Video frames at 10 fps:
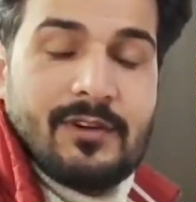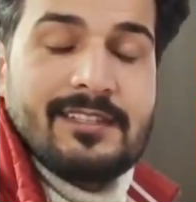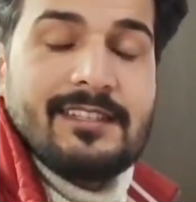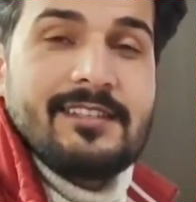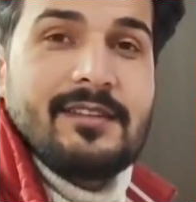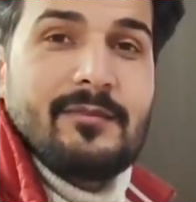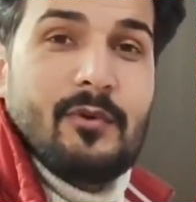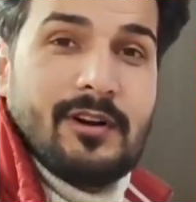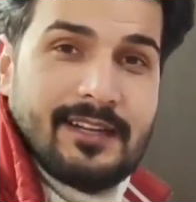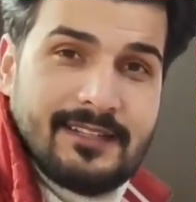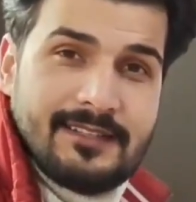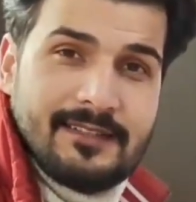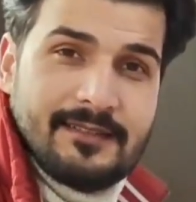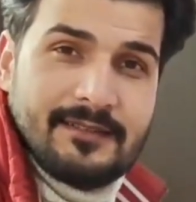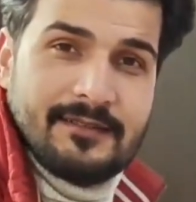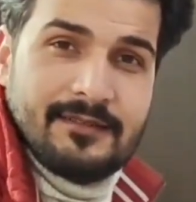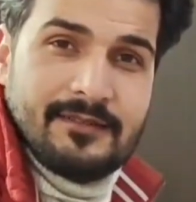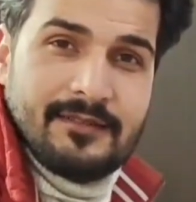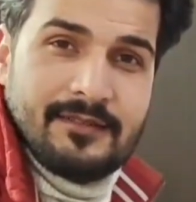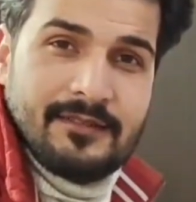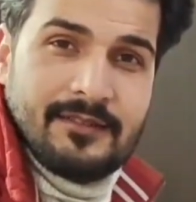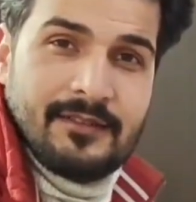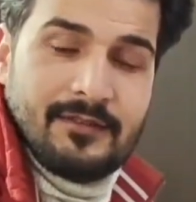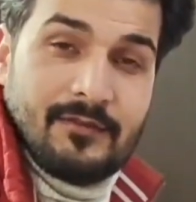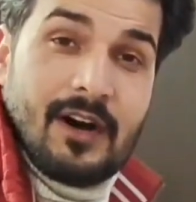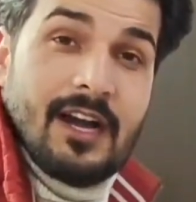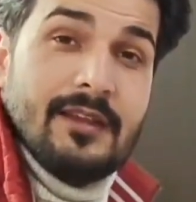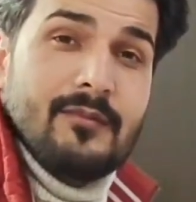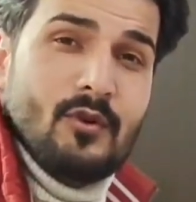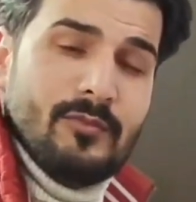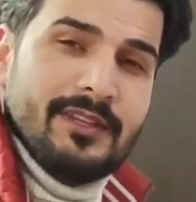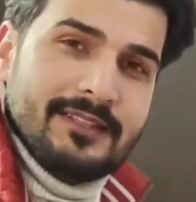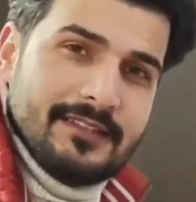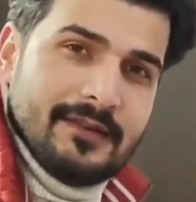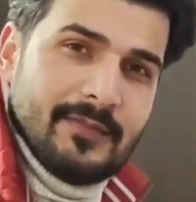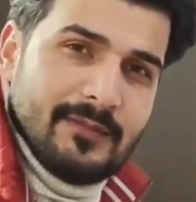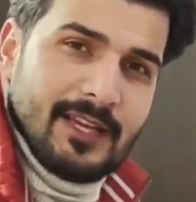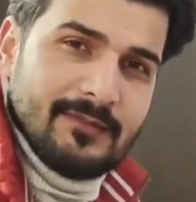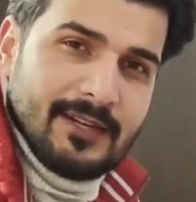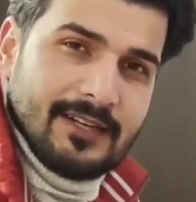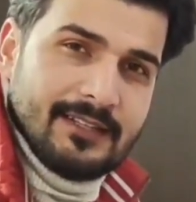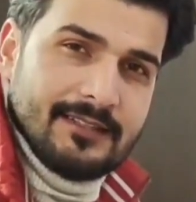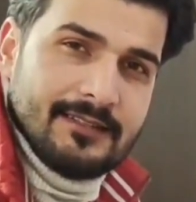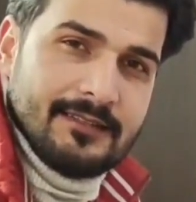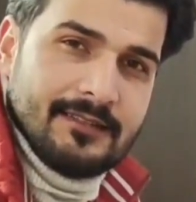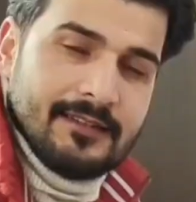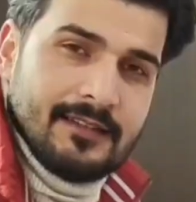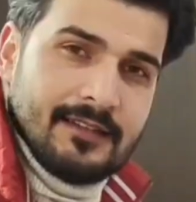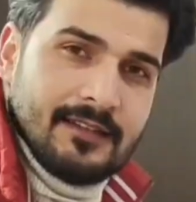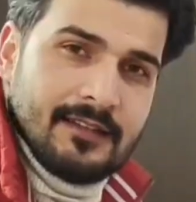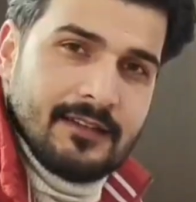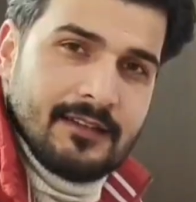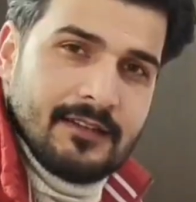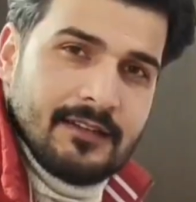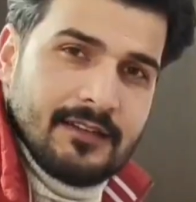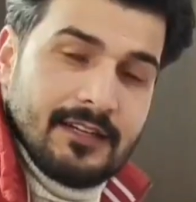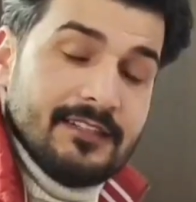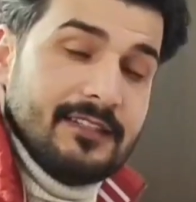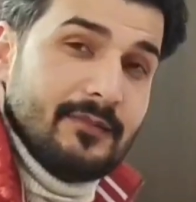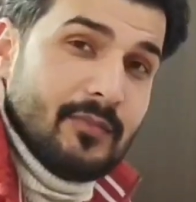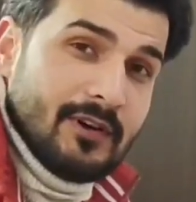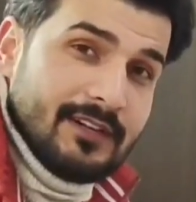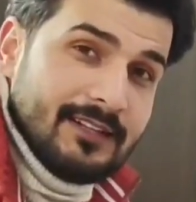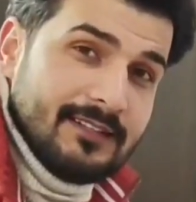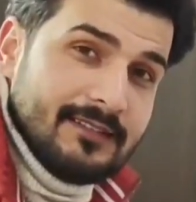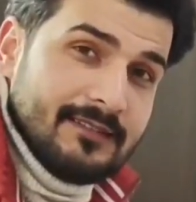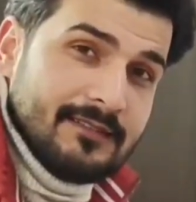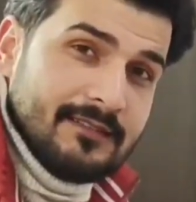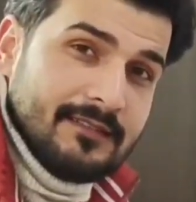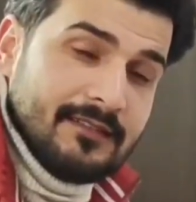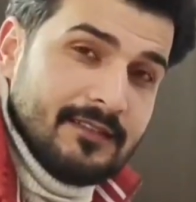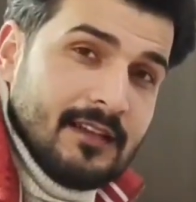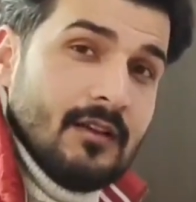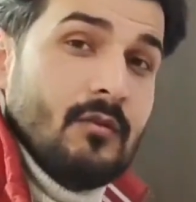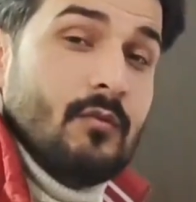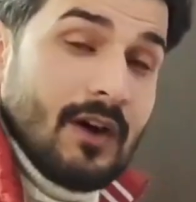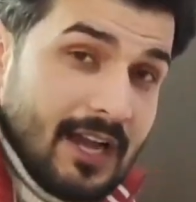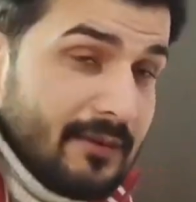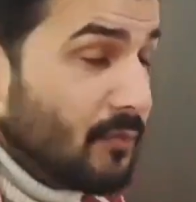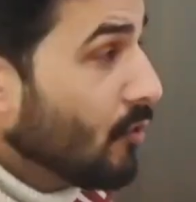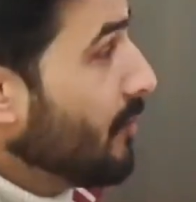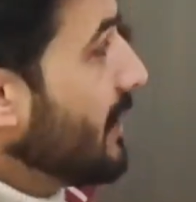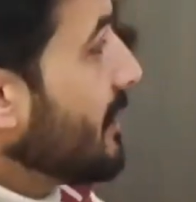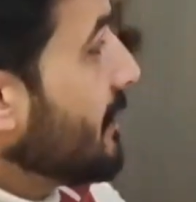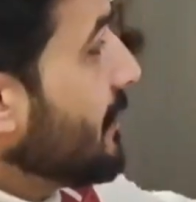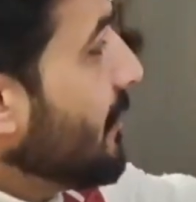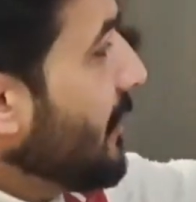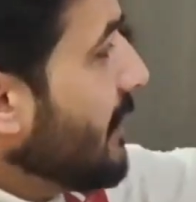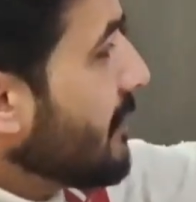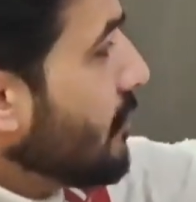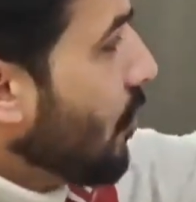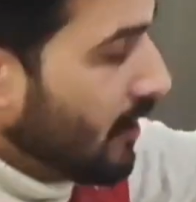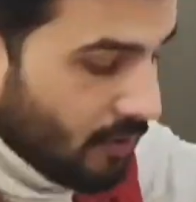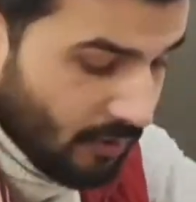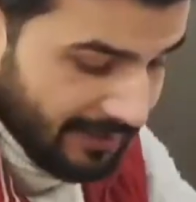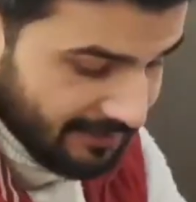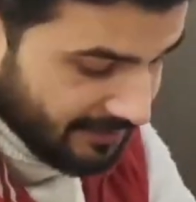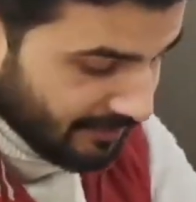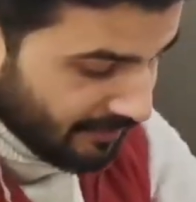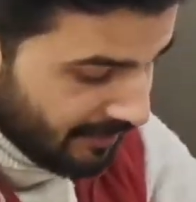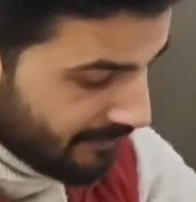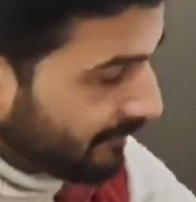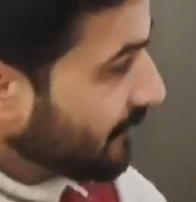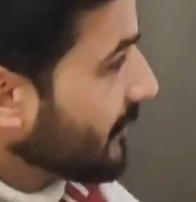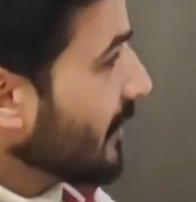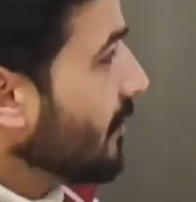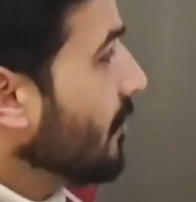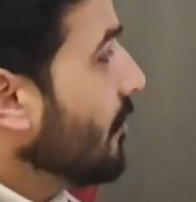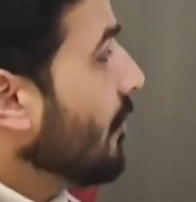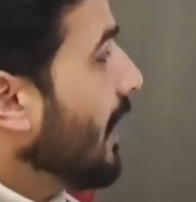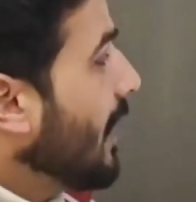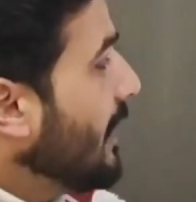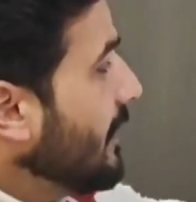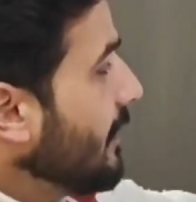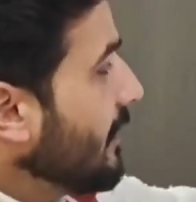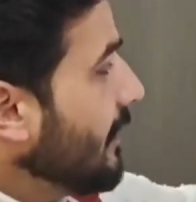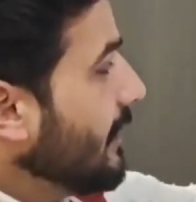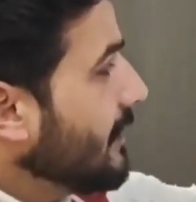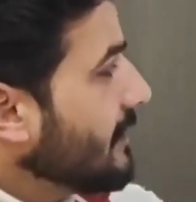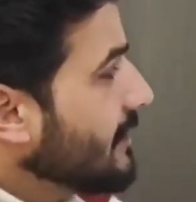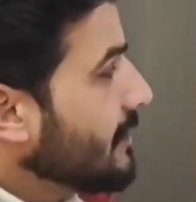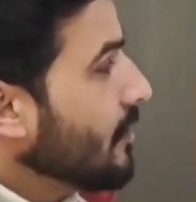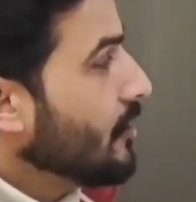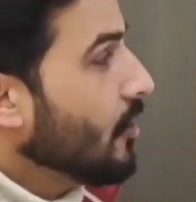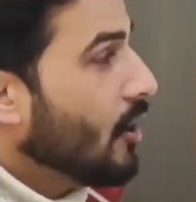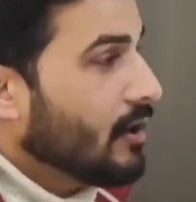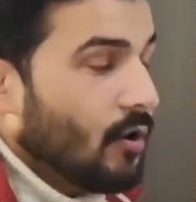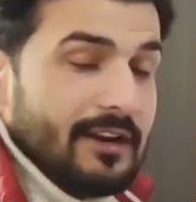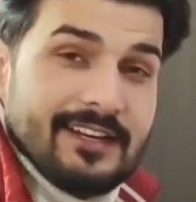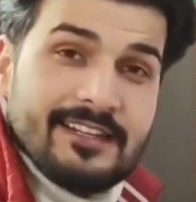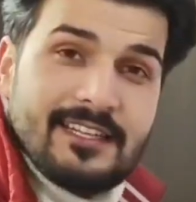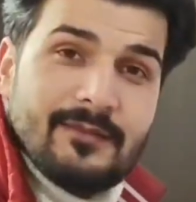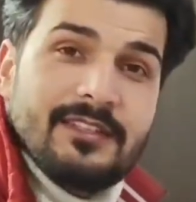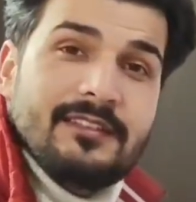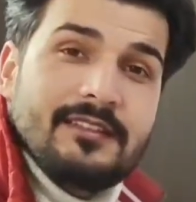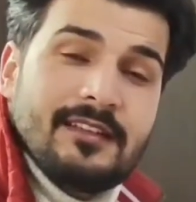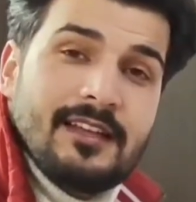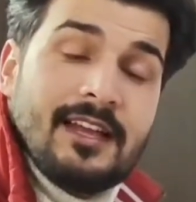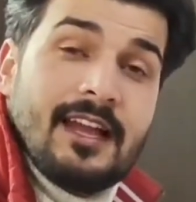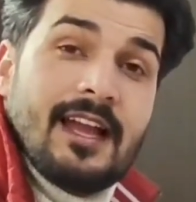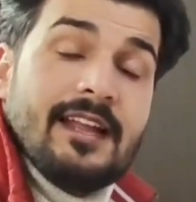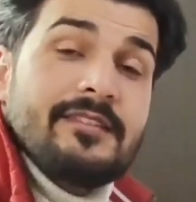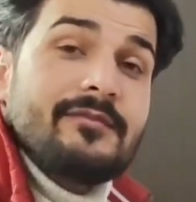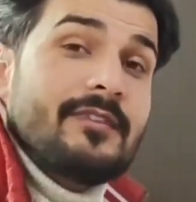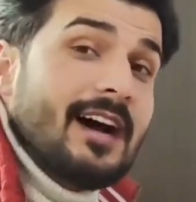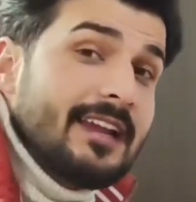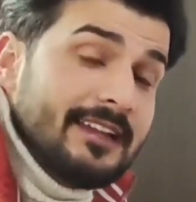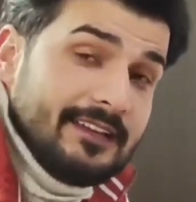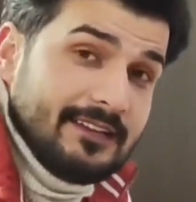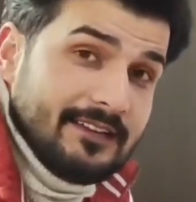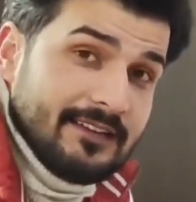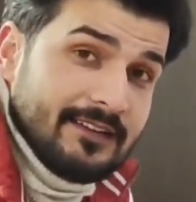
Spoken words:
What is its importance? Why Möbius strip in mathematics? Its importance? Why Möbius strip is non-orientable? Why it is non-orientable? And why